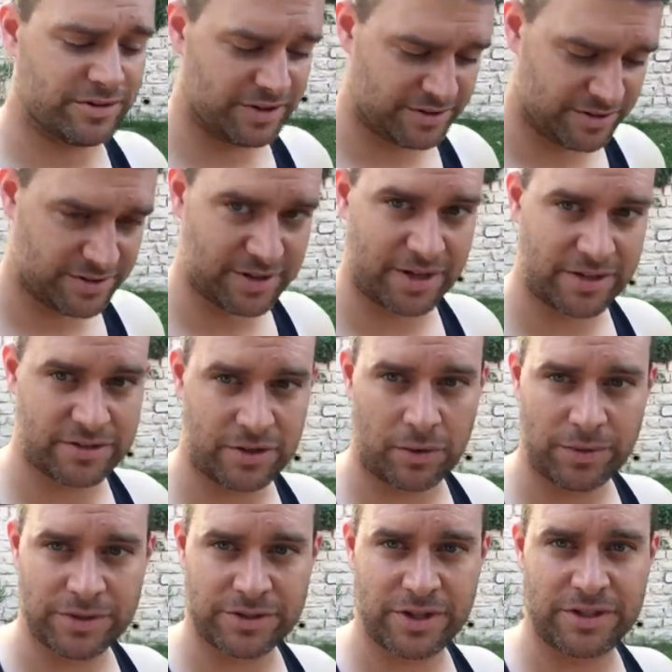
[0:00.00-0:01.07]
Bears,
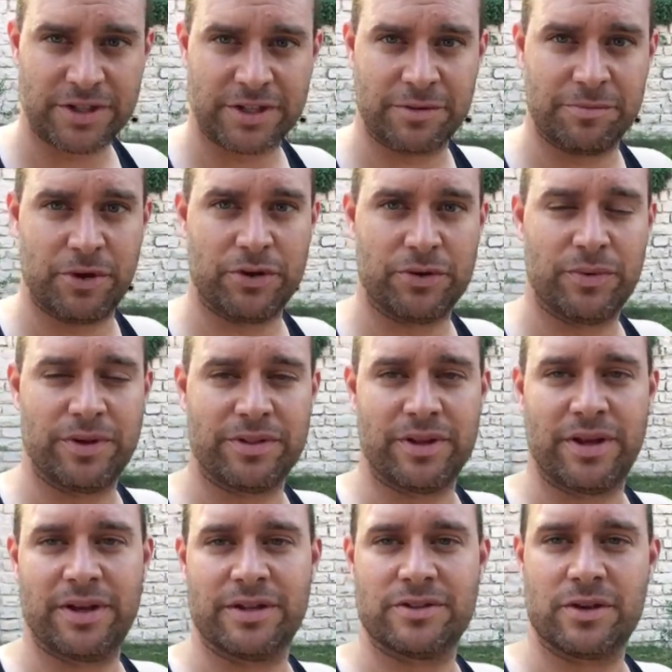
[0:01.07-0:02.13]
it's always good to commune
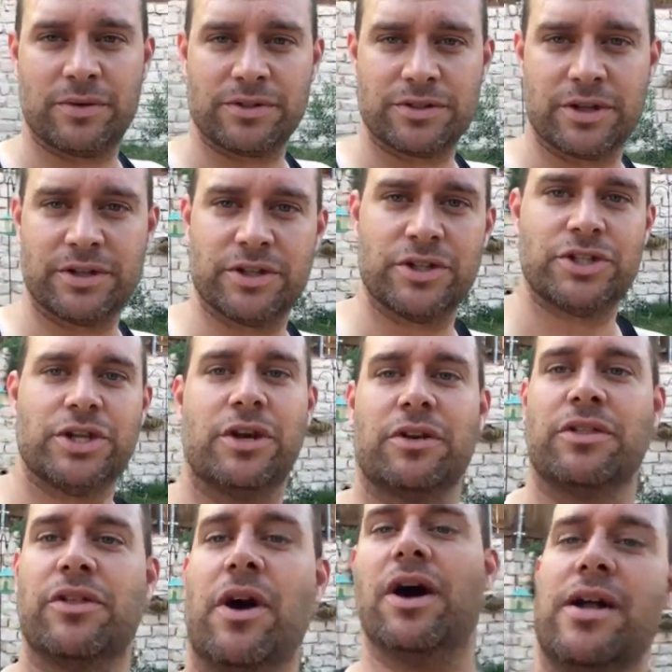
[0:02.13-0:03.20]
with you. It's always good to
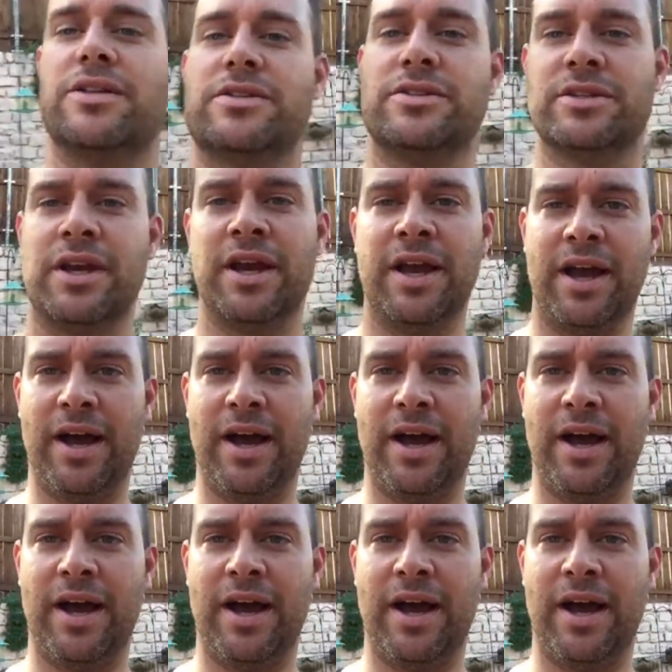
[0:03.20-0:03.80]
share thoughts.